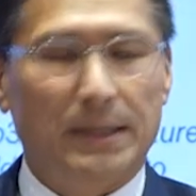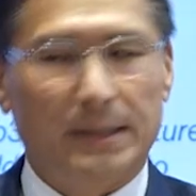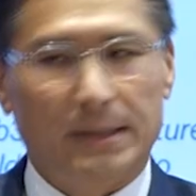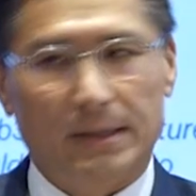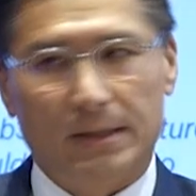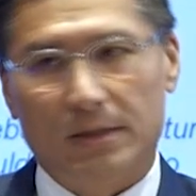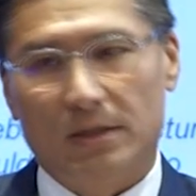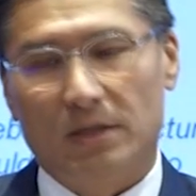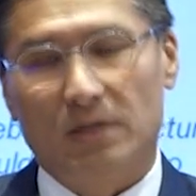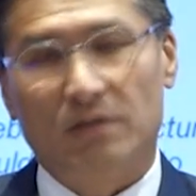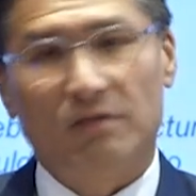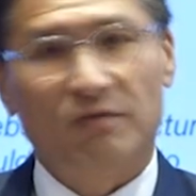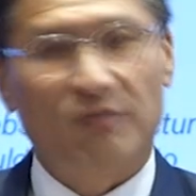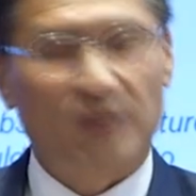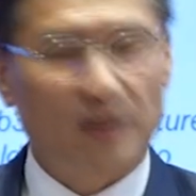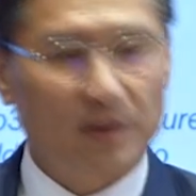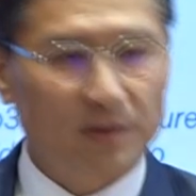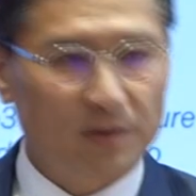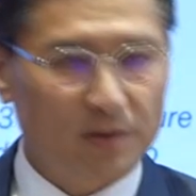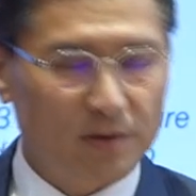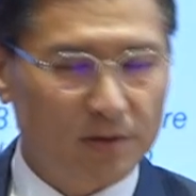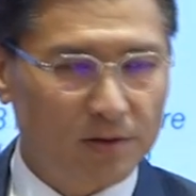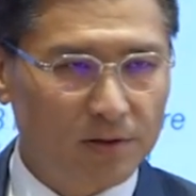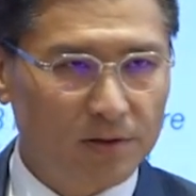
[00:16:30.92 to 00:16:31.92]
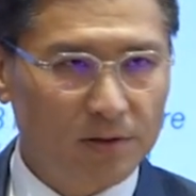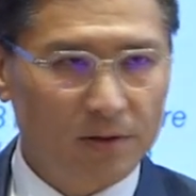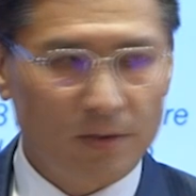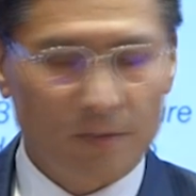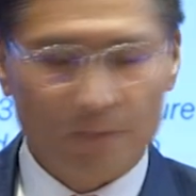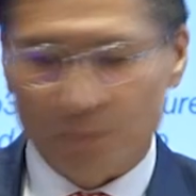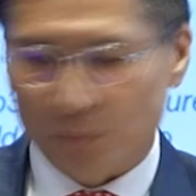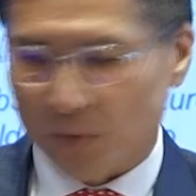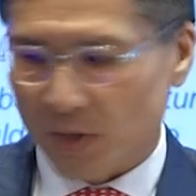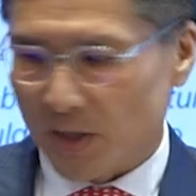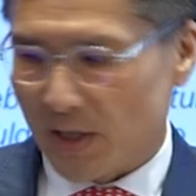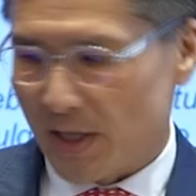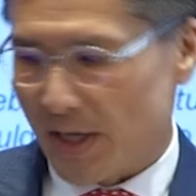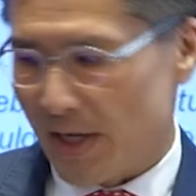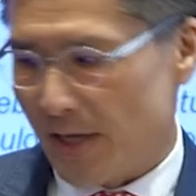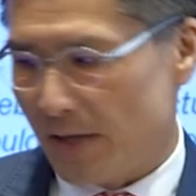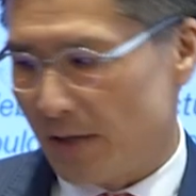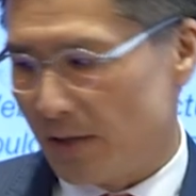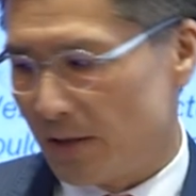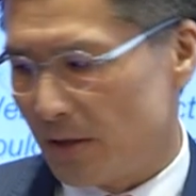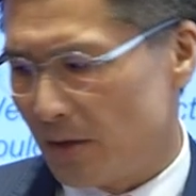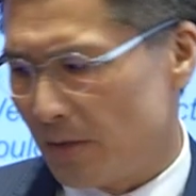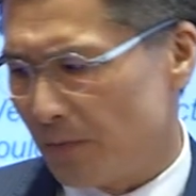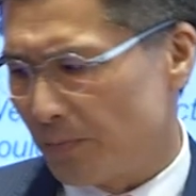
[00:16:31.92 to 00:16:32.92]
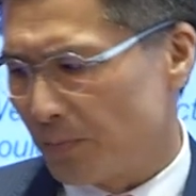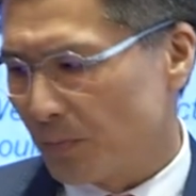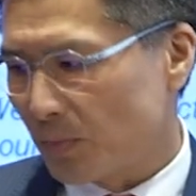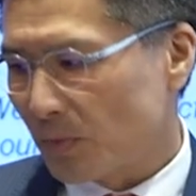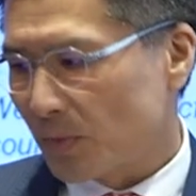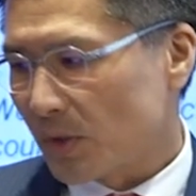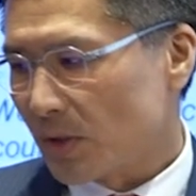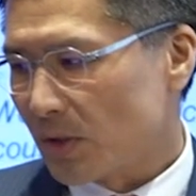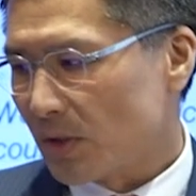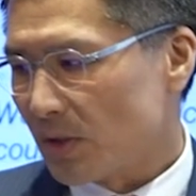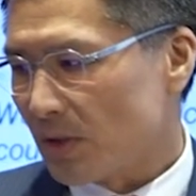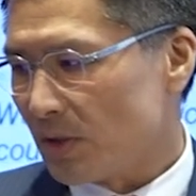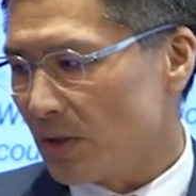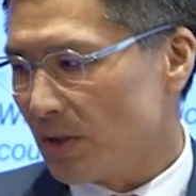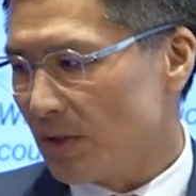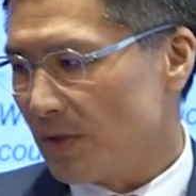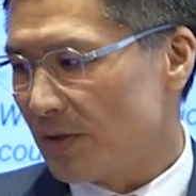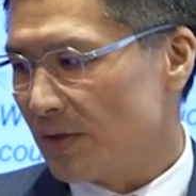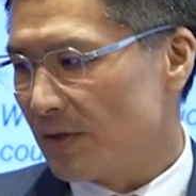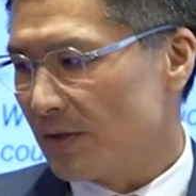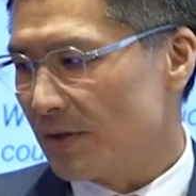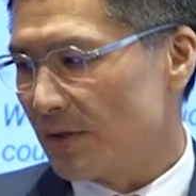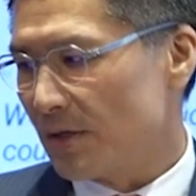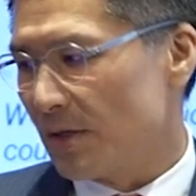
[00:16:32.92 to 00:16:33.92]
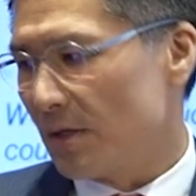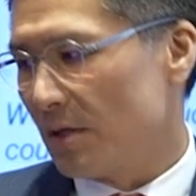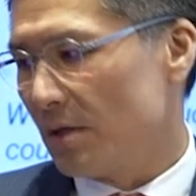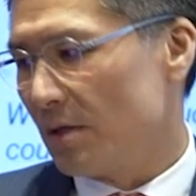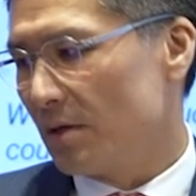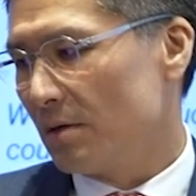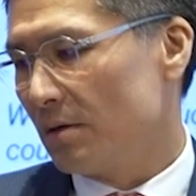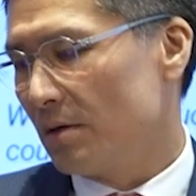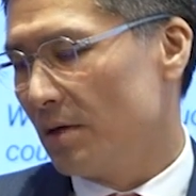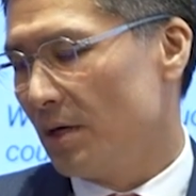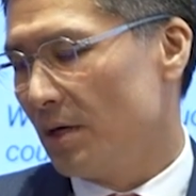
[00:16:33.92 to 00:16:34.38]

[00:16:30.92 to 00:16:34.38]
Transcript: investors. And this is a